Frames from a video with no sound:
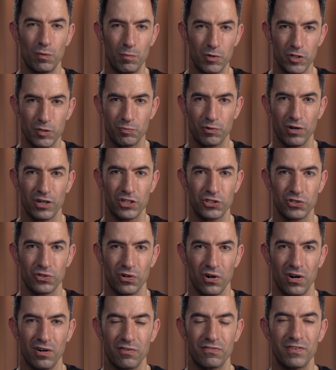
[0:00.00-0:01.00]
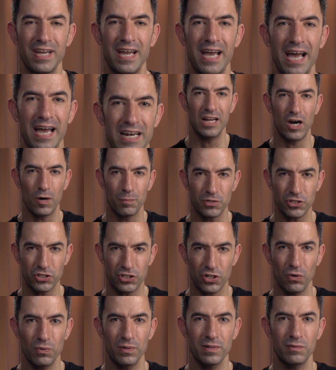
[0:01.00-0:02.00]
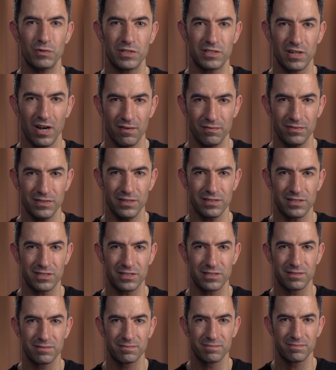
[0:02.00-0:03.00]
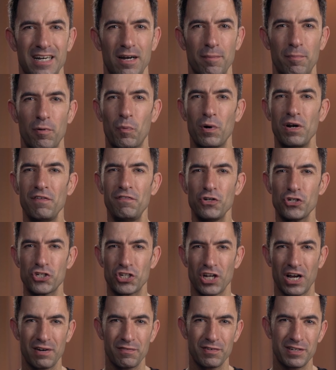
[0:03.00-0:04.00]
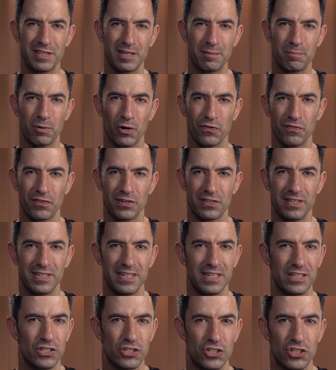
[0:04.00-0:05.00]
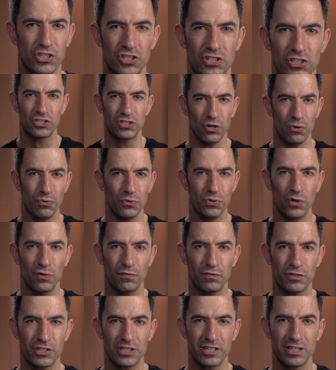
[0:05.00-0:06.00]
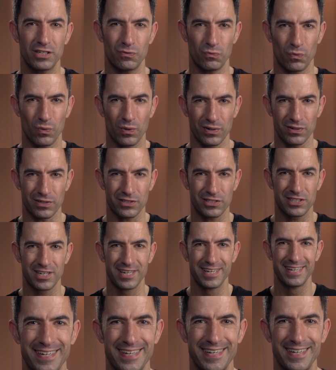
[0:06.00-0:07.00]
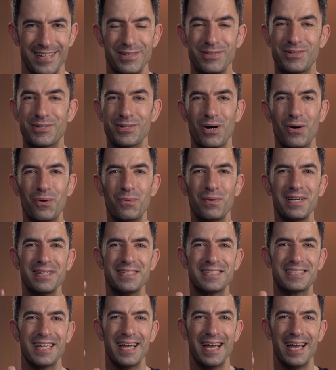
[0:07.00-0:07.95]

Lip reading: much pressure off and helped us go in with confidence. But what if you shot everything perfectly and you just don't know if the scene works? You can always